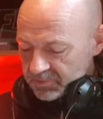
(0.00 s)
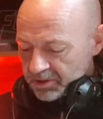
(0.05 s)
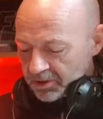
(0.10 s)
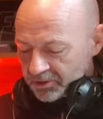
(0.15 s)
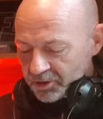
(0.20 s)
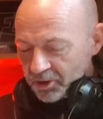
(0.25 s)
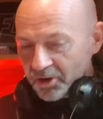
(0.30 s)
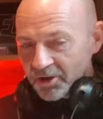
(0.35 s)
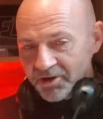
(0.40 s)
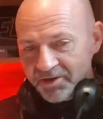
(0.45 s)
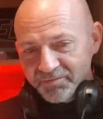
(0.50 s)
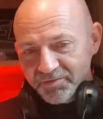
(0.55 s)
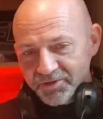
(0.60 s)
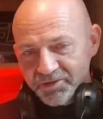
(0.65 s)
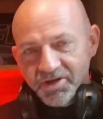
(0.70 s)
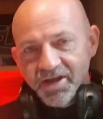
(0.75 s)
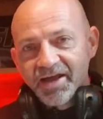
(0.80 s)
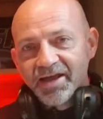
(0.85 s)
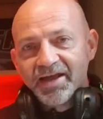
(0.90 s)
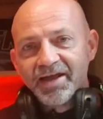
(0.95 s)
I've got to give a
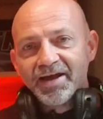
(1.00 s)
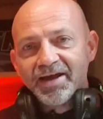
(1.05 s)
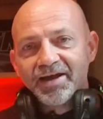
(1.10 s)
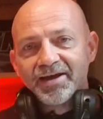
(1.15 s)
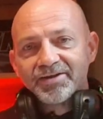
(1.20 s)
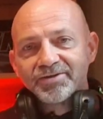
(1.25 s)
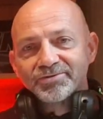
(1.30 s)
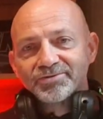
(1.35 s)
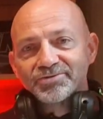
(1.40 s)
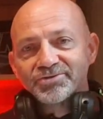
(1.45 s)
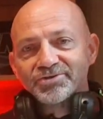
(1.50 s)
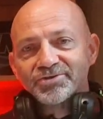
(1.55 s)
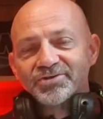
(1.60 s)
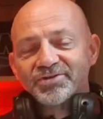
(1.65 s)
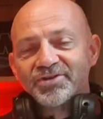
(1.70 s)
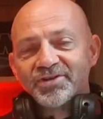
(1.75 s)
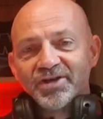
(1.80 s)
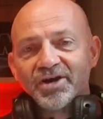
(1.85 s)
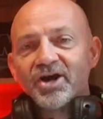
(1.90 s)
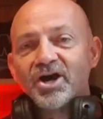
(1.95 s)
shout out to
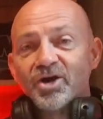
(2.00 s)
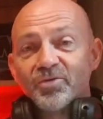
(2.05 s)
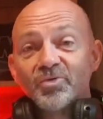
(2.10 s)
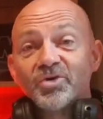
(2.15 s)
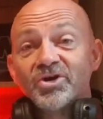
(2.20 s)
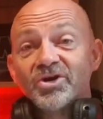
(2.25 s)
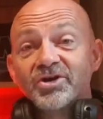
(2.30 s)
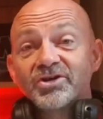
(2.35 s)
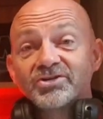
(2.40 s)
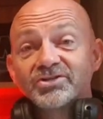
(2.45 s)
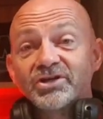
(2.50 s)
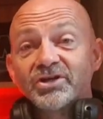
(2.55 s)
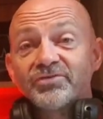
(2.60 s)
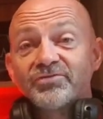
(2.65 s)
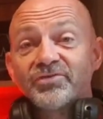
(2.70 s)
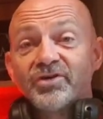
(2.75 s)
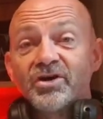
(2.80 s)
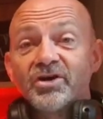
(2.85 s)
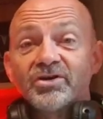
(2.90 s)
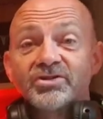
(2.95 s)
the artwork
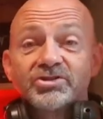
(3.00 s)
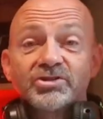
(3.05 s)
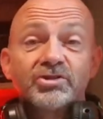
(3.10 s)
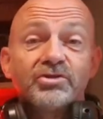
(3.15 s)
so far.